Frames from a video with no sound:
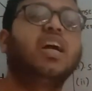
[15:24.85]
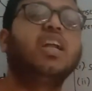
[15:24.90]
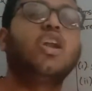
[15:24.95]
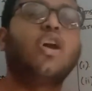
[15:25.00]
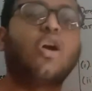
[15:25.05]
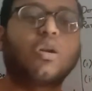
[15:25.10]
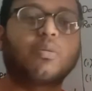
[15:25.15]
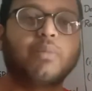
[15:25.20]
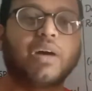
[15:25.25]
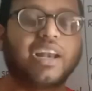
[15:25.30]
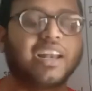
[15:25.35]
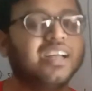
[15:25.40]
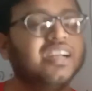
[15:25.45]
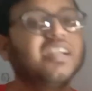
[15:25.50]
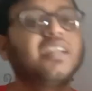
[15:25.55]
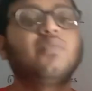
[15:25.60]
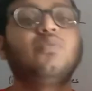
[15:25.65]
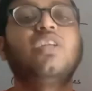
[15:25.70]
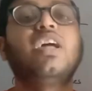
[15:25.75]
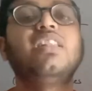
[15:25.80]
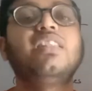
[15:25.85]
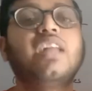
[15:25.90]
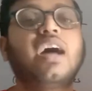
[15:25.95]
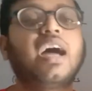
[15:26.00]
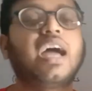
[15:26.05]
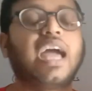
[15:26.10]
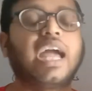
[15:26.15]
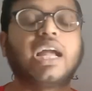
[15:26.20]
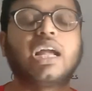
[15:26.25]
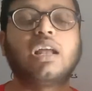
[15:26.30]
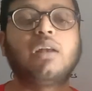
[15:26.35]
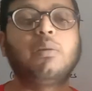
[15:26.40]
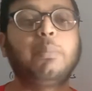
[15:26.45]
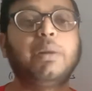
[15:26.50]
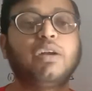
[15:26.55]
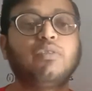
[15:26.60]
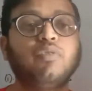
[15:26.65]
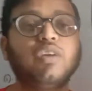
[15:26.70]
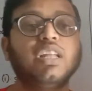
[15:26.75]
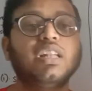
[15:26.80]
the normal, then the angle
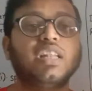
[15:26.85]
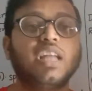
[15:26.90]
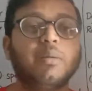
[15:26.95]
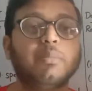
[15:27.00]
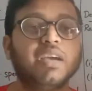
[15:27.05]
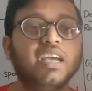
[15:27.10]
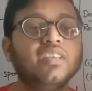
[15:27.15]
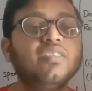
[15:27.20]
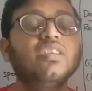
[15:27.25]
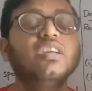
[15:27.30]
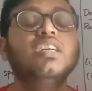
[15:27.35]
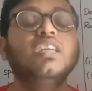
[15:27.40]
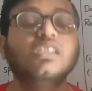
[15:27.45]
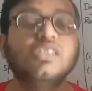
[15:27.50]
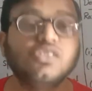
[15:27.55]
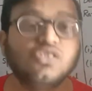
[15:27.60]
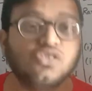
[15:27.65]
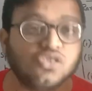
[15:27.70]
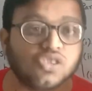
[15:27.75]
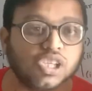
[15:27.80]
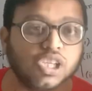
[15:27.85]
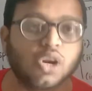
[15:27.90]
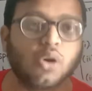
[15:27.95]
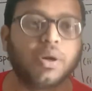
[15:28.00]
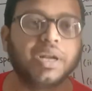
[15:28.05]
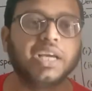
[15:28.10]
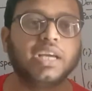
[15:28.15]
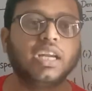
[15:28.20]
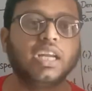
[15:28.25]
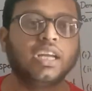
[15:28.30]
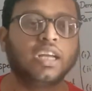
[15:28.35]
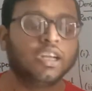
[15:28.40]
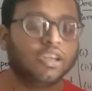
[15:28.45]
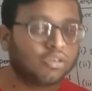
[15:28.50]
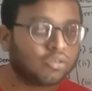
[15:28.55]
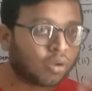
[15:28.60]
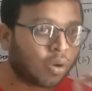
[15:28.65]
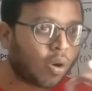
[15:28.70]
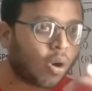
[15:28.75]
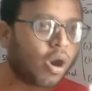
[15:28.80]
between them is 0 degree.
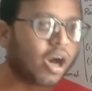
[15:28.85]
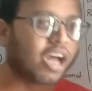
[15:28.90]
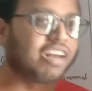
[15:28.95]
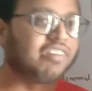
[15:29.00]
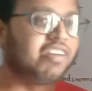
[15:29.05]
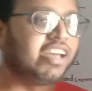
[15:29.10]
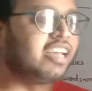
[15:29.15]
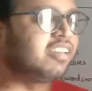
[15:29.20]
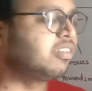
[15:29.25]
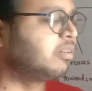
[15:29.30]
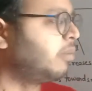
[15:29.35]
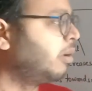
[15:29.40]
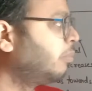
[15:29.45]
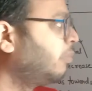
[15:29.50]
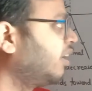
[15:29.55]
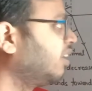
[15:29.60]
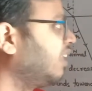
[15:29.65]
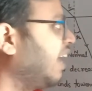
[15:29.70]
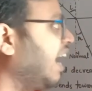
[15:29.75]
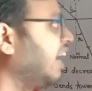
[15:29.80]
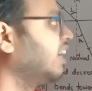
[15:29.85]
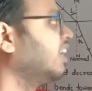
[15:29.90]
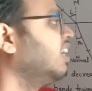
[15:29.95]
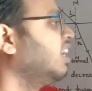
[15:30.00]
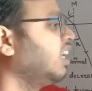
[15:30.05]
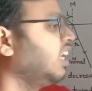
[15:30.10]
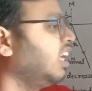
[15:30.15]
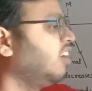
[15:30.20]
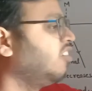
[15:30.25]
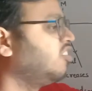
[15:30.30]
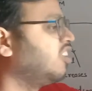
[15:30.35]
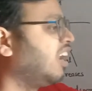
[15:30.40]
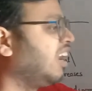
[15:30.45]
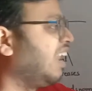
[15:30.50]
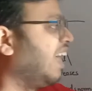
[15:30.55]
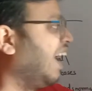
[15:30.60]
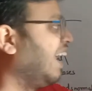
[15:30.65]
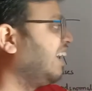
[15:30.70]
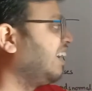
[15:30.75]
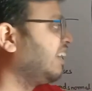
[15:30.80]
So always remember that if the
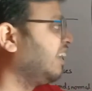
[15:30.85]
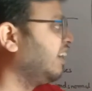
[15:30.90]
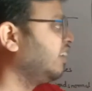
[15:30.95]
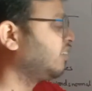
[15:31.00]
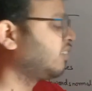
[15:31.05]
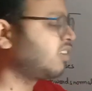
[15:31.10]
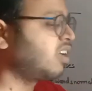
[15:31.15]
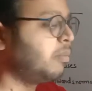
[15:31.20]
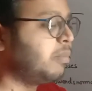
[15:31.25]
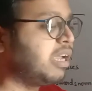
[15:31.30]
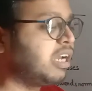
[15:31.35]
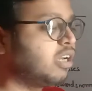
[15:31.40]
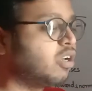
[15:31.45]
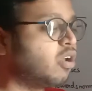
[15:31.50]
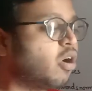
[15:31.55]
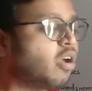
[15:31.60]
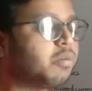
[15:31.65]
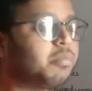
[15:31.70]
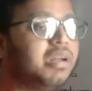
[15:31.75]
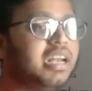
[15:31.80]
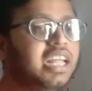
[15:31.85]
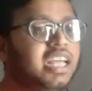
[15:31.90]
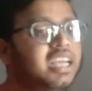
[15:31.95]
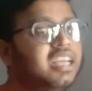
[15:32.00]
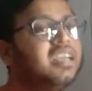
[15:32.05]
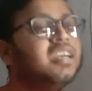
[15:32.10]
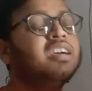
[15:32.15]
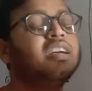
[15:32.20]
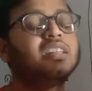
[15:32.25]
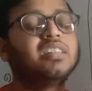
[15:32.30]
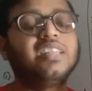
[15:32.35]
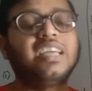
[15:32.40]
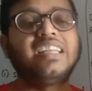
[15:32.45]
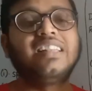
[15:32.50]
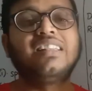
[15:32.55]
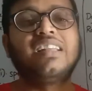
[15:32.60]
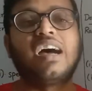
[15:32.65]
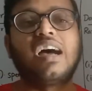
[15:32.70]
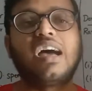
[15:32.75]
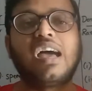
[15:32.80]
light ray is coming normally,
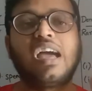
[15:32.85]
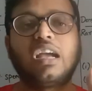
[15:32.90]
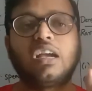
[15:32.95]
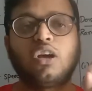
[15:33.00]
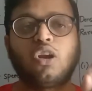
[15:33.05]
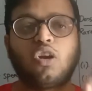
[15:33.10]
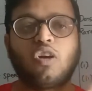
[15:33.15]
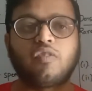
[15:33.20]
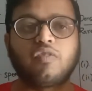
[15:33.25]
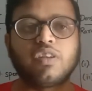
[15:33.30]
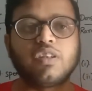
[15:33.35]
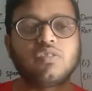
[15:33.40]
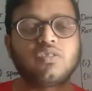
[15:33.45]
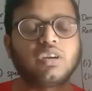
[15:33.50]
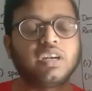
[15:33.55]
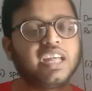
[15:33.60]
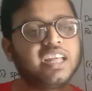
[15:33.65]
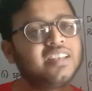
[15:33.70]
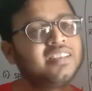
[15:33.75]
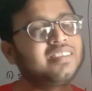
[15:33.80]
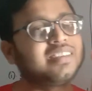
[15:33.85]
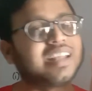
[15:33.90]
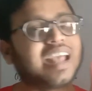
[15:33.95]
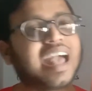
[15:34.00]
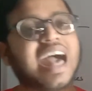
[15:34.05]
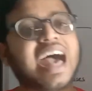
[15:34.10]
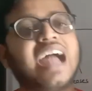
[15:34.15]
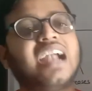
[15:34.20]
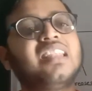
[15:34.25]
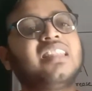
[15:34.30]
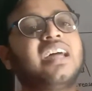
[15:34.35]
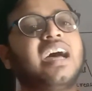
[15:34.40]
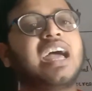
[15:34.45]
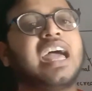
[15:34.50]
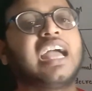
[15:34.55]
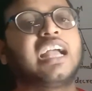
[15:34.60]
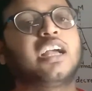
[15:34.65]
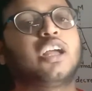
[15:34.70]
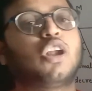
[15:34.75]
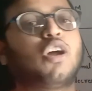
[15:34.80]
then the angle of incidence and the
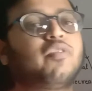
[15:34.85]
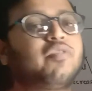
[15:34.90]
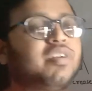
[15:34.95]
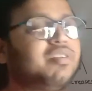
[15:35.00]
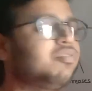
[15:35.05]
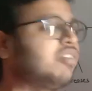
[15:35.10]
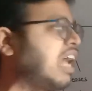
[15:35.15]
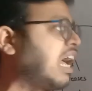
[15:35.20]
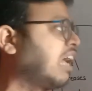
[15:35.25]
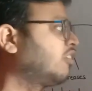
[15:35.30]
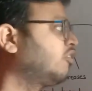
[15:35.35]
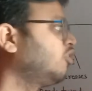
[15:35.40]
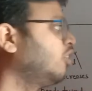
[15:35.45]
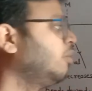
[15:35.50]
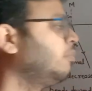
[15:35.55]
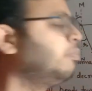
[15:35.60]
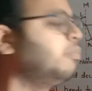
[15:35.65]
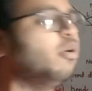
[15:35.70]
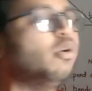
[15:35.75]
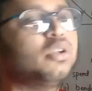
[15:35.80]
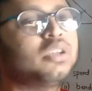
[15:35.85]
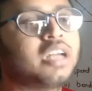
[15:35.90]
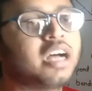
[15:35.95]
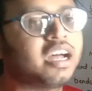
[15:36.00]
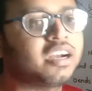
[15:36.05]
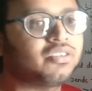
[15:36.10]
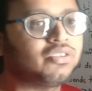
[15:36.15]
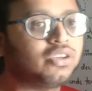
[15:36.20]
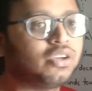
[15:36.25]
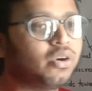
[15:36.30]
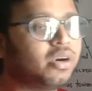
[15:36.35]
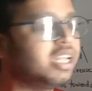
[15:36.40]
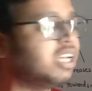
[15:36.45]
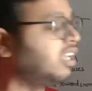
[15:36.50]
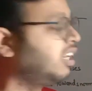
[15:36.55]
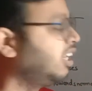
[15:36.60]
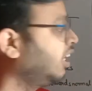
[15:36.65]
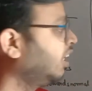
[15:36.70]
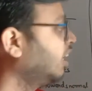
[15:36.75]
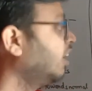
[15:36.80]
angle of refraction both are 0
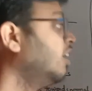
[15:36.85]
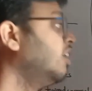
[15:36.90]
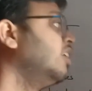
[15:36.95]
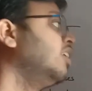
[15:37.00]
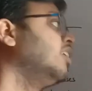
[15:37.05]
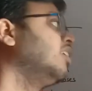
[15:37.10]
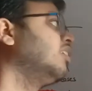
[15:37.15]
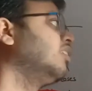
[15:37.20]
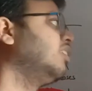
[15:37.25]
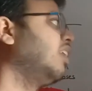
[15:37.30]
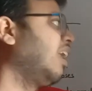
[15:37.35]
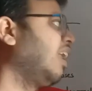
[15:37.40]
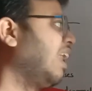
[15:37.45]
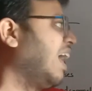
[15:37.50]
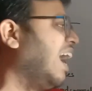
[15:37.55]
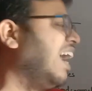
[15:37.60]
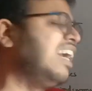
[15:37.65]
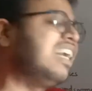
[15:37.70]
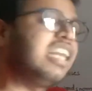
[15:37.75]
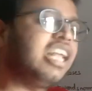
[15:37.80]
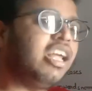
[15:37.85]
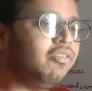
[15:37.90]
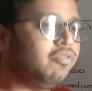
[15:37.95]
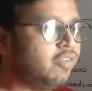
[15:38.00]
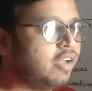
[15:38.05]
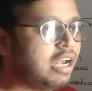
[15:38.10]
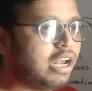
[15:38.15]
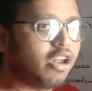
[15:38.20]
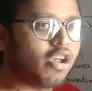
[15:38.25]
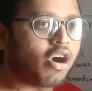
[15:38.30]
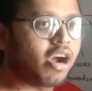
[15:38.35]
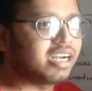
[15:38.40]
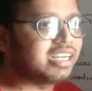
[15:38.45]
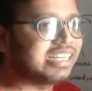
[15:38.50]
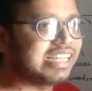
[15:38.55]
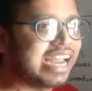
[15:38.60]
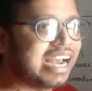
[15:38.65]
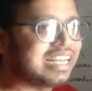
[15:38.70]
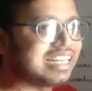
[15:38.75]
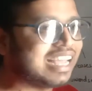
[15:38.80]
degree. The light ray will
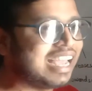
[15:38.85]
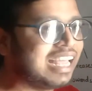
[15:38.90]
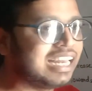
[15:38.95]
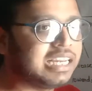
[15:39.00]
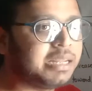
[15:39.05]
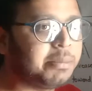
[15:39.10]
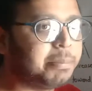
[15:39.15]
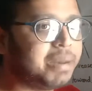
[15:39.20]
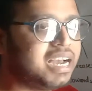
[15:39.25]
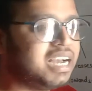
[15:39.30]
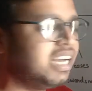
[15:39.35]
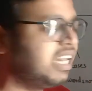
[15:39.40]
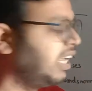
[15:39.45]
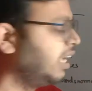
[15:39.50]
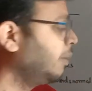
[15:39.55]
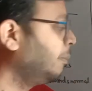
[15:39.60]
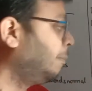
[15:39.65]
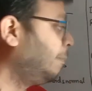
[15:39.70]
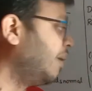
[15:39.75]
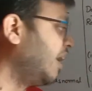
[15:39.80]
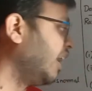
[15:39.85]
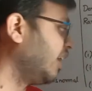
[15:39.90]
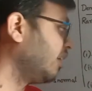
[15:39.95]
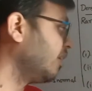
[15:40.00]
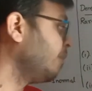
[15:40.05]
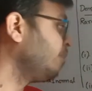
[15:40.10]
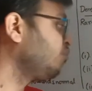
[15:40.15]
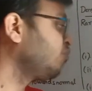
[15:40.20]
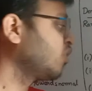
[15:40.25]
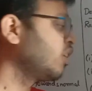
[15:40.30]
not get any bending, but